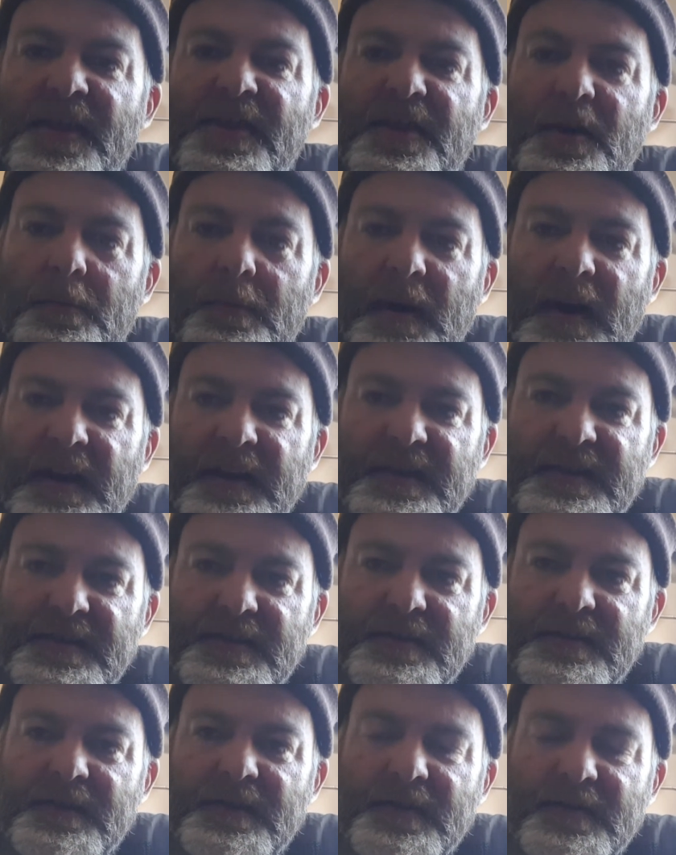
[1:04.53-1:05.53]
the
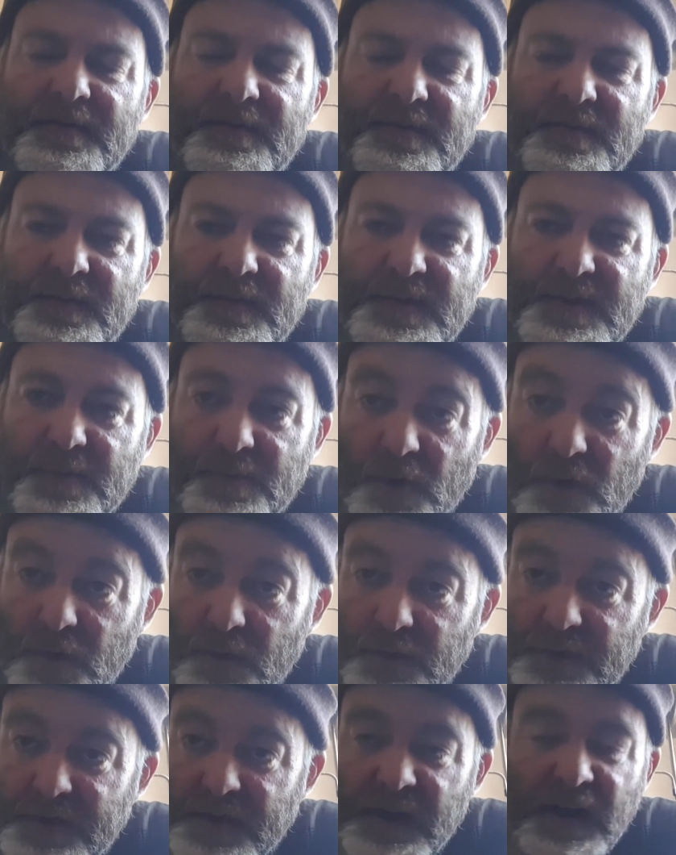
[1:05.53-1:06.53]
best
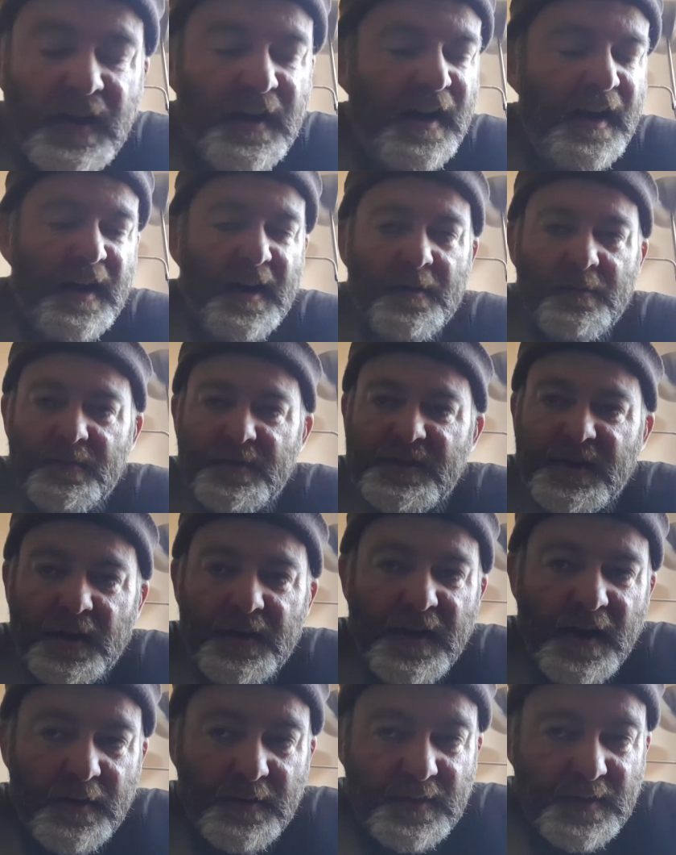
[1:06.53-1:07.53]
support.
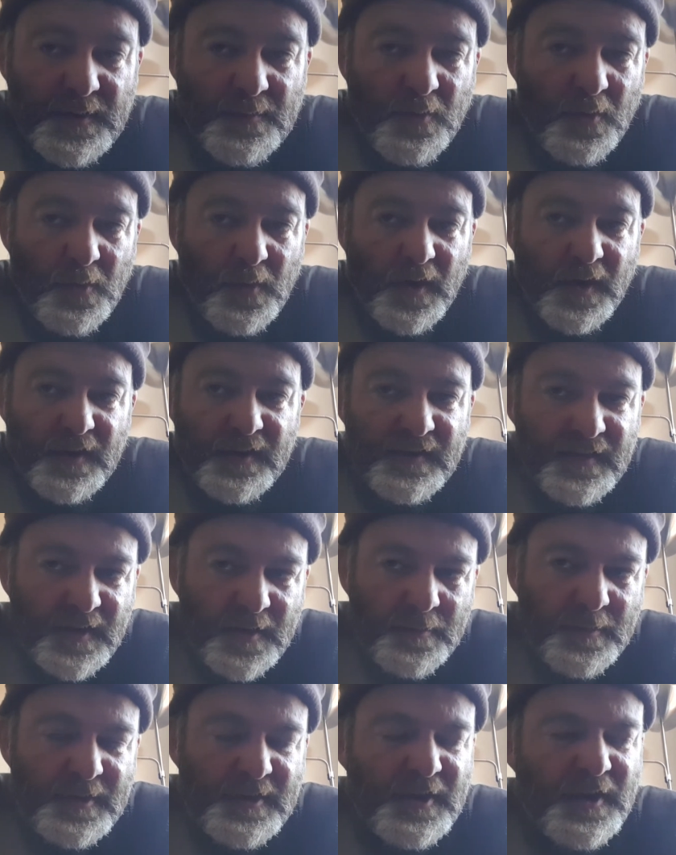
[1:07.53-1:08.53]
So that was number one.
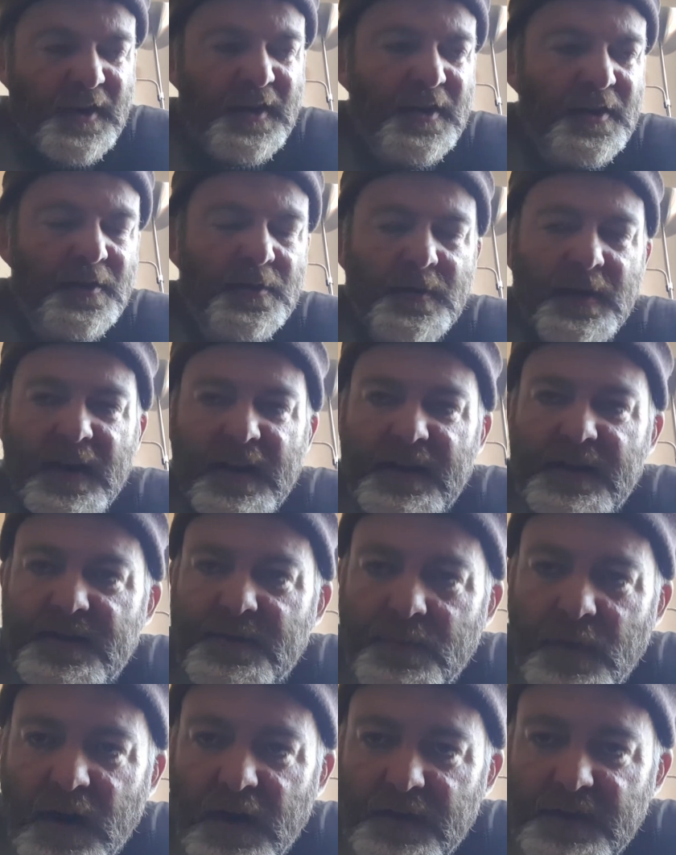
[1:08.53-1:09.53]
Number two
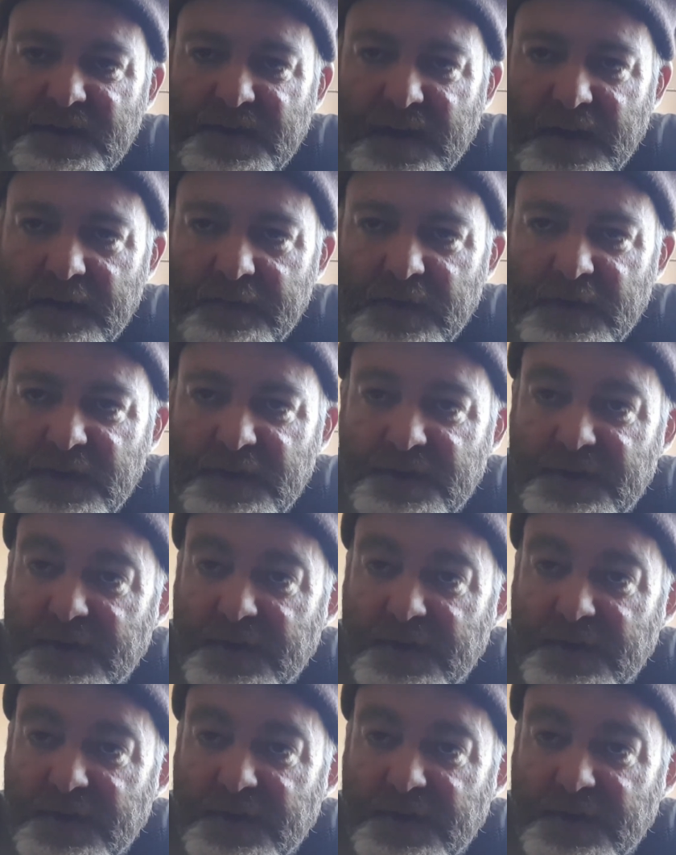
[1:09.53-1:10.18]
is Miles Davis,